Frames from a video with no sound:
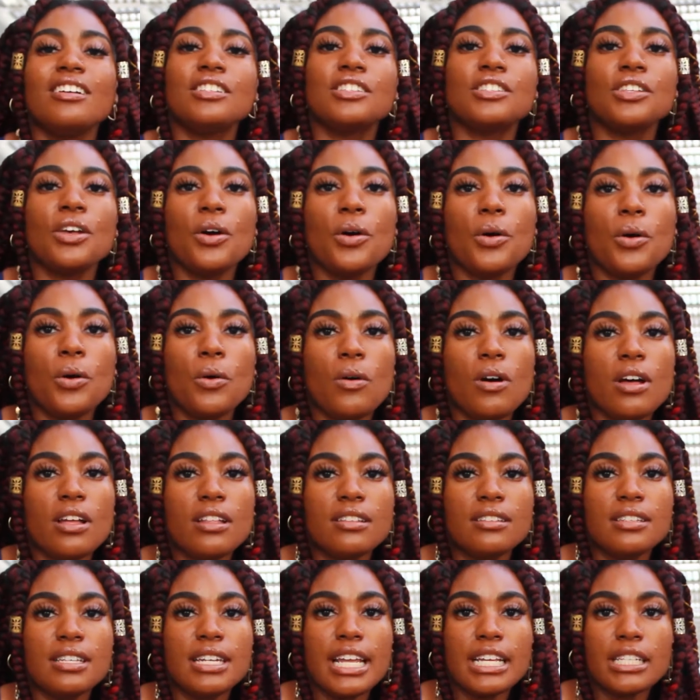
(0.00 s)
So
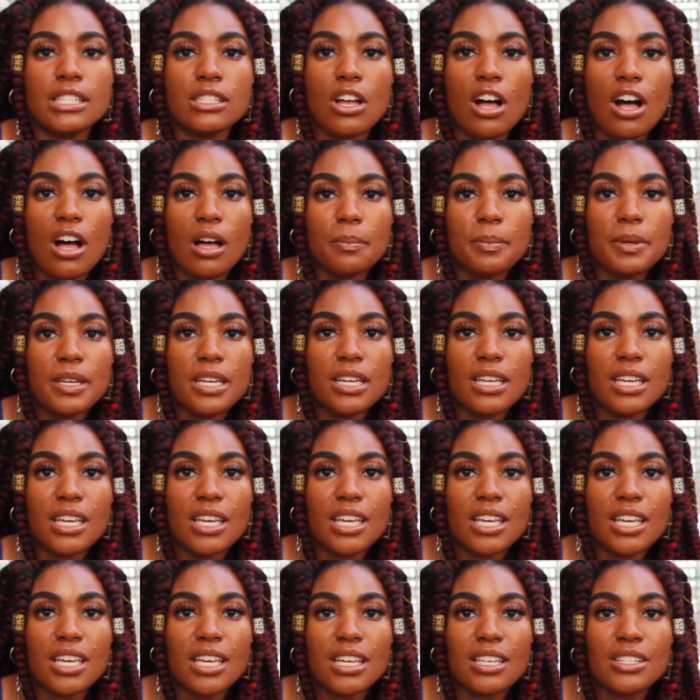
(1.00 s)
today's topic
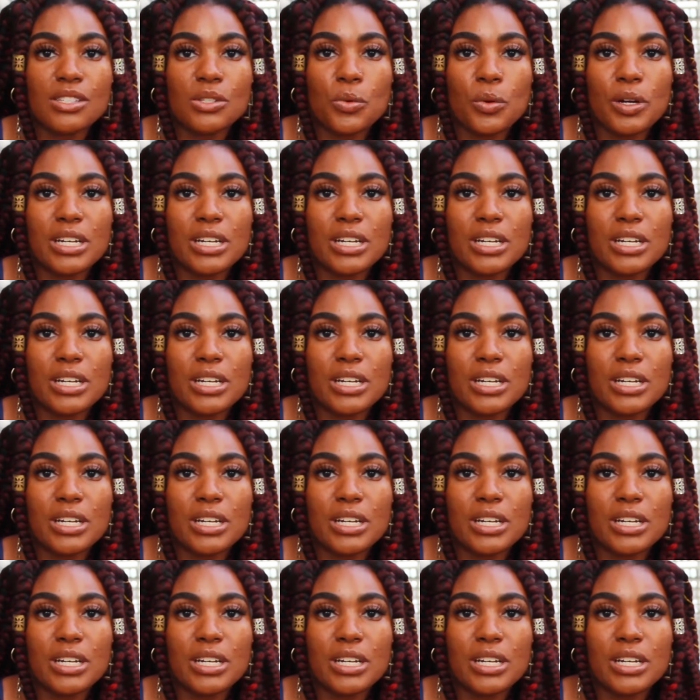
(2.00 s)
is